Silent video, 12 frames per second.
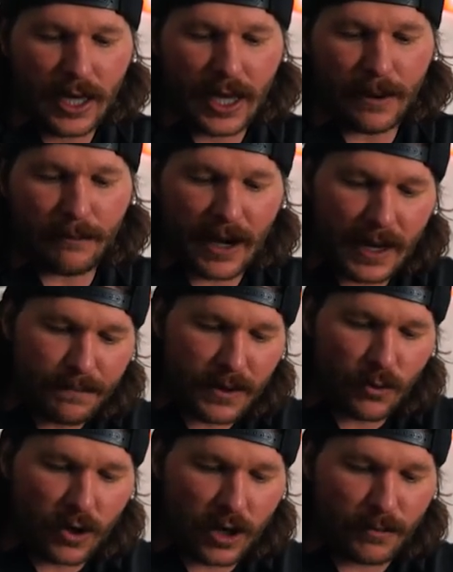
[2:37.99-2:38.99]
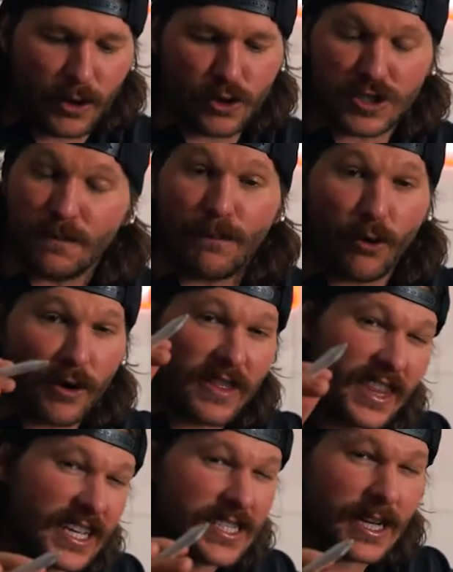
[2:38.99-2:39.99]
It might be one of the most important
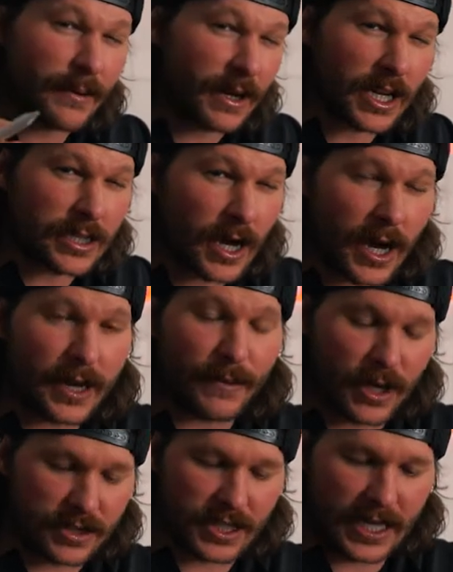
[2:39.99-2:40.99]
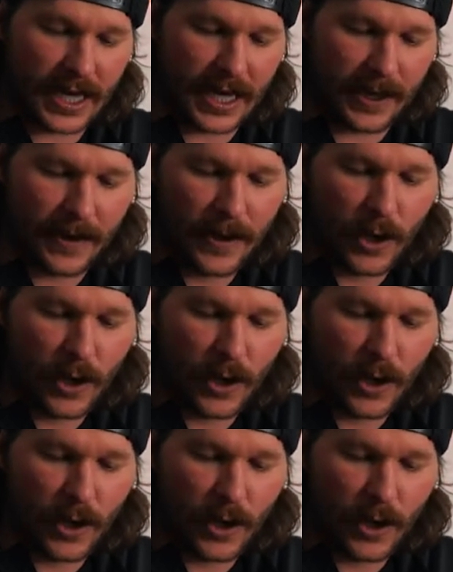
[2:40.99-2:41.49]
things that I'm going to talk about today.